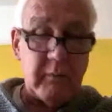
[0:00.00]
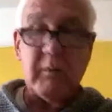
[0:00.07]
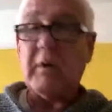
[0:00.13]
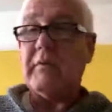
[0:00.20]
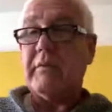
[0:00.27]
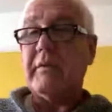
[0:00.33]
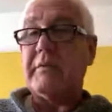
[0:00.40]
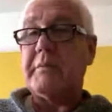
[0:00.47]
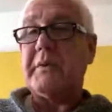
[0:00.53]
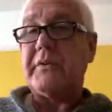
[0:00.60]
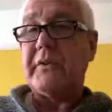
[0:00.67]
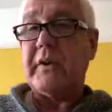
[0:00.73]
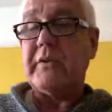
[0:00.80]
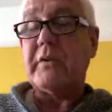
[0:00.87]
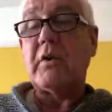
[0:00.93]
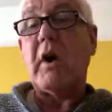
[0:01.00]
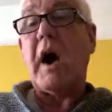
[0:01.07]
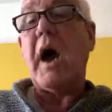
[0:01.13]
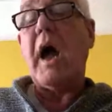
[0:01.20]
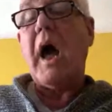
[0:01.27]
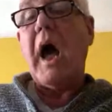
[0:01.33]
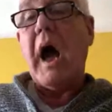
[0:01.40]
Well, 50p sheets, I've
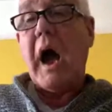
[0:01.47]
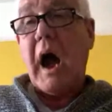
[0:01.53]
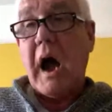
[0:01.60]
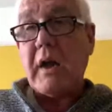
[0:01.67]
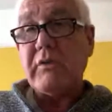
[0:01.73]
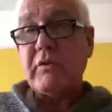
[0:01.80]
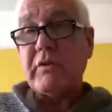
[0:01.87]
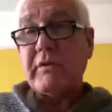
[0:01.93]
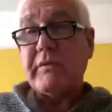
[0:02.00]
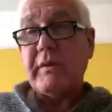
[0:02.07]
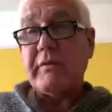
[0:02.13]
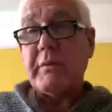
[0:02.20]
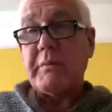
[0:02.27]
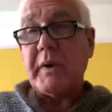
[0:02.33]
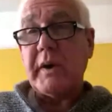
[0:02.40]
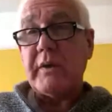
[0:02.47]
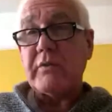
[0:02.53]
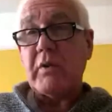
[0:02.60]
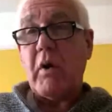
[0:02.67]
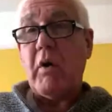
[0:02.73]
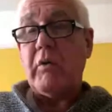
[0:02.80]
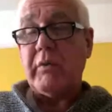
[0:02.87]
got hundreds of
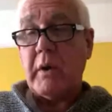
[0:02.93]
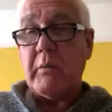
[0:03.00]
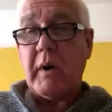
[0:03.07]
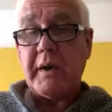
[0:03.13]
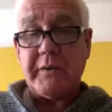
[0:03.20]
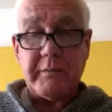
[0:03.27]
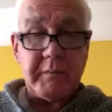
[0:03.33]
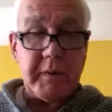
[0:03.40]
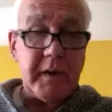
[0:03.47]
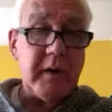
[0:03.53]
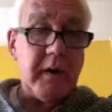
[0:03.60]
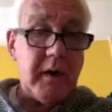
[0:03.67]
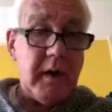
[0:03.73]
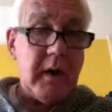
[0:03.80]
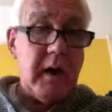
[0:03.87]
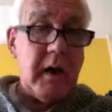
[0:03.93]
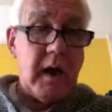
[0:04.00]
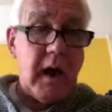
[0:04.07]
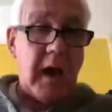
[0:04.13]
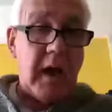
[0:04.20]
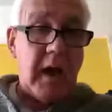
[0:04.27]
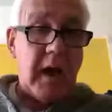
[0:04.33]
50p's on their way to me,
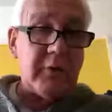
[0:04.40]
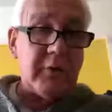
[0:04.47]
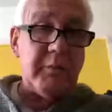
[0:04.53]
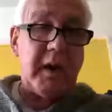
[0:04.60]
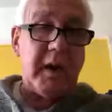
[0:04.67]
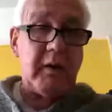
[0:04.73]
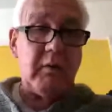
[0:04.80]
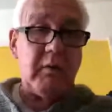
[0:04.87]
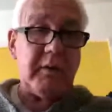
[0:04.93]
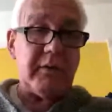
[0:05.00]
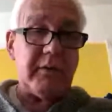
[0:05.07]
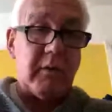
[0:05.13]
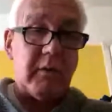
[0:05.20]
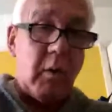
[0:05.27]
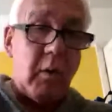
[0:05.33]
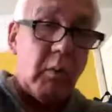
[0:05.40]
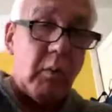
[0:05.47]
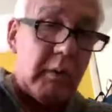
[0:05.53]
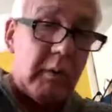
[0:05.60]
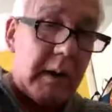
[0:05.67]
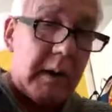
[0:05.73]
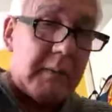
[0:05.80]
and £2 coins.
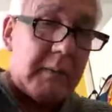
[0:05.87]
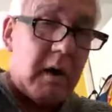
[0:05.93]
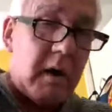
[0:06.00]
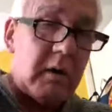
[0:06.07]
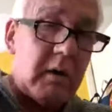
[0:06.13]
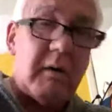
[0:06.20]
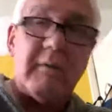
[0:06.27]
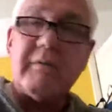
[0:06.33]
Well done, Mark.